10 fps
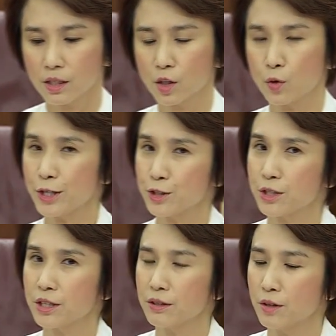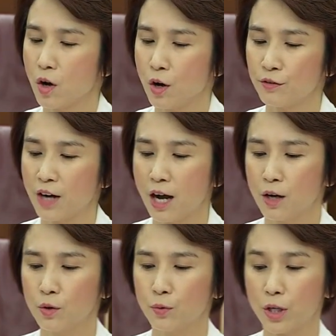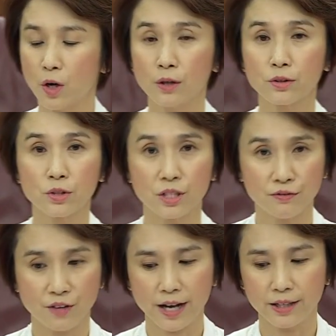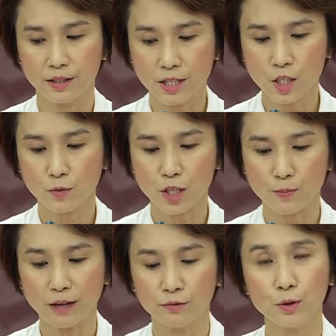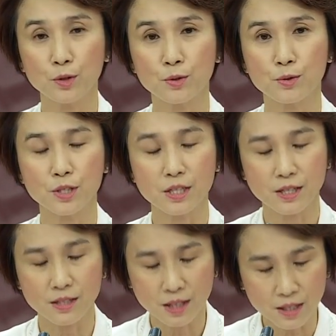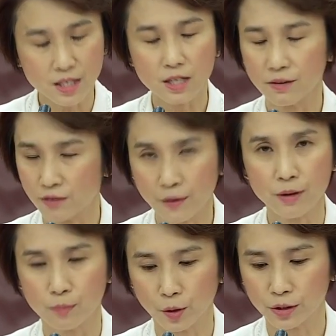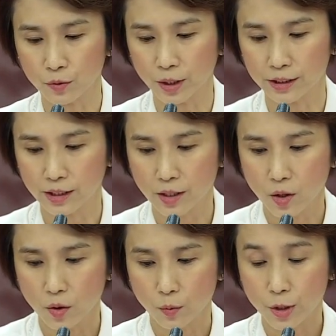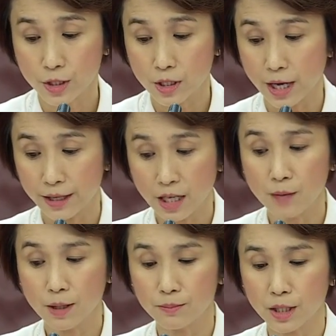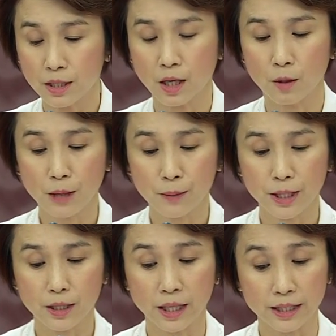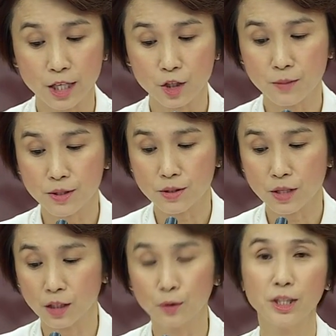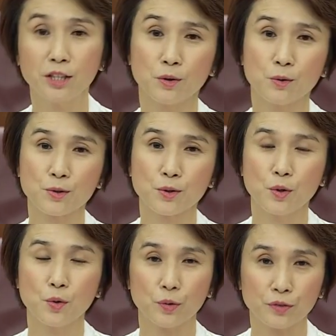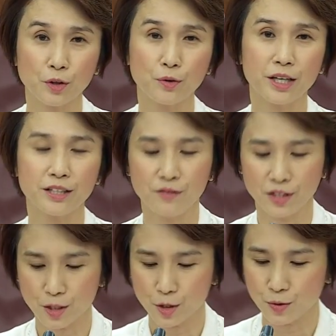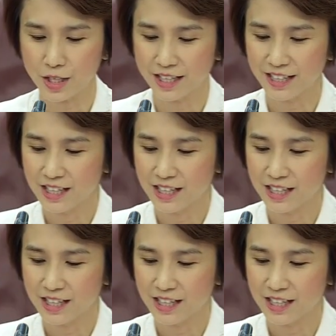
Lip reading: The question of how we ought to define disrespectful use is indeed a very important one, which had come up in our public engagements, including those with the creative industry.